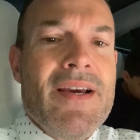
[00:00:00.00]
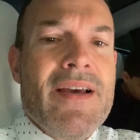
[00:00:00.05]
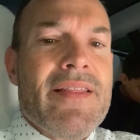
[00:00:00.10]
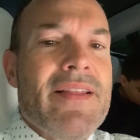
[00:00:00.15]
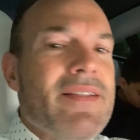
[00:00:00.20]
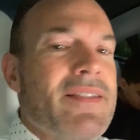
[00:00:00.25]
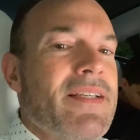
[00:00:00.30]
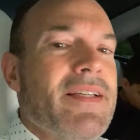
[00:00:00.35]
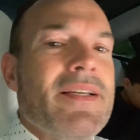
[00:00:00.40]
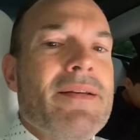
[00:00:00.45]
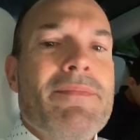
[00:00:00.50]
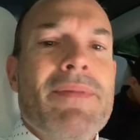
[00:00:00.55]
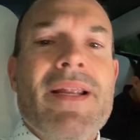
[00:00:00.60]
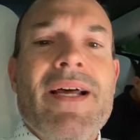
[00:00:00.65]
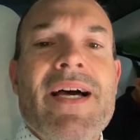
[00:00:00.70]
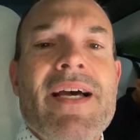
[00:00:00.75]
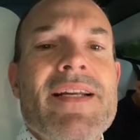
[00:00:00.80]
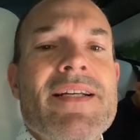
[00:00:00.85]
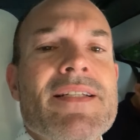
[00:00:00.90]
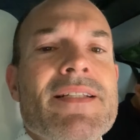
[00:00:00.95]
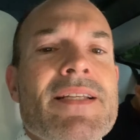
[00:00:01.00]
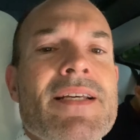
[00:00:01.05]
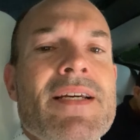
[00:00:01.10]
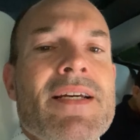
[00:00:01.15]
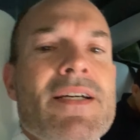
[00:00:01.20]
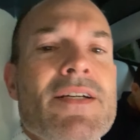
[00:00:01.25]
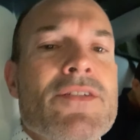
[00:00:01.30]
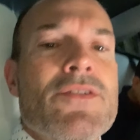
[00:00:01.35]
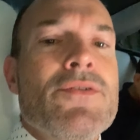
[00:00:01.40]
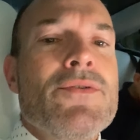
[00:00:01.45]
This can apply
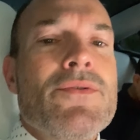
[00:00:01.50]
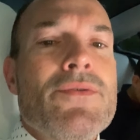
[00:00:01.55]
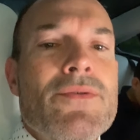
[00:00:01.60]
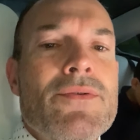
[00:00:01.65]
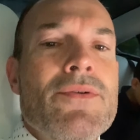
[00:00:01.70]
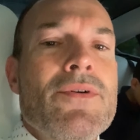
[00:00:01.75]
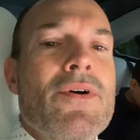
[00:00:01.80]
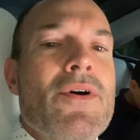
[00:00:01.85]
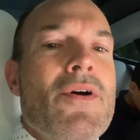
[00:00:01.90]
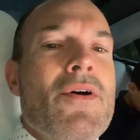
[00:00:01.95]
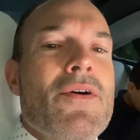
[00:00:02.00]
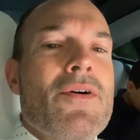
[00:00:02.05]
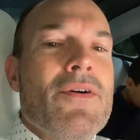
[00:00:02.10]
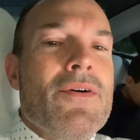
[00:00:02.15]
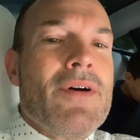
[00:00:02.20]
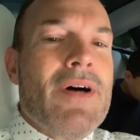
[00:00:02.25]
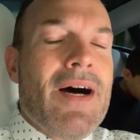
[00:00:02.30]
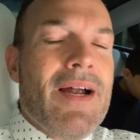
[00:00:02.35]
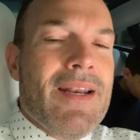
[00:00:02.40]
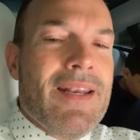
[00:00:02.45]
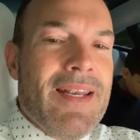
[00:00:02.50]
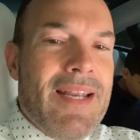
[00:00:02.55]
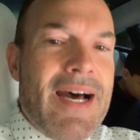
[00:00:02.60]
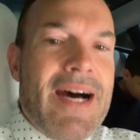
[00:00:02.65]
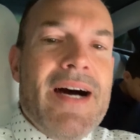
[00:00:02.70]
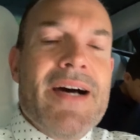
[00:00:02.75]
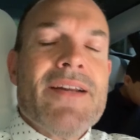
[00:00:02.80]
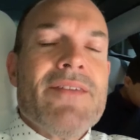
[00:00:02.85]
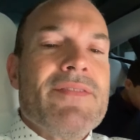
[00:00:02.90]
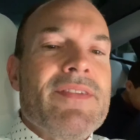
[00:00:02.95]
to a
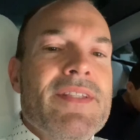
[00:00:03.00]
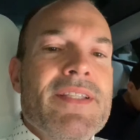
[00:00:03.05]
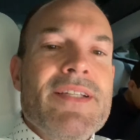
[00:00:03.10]
lot of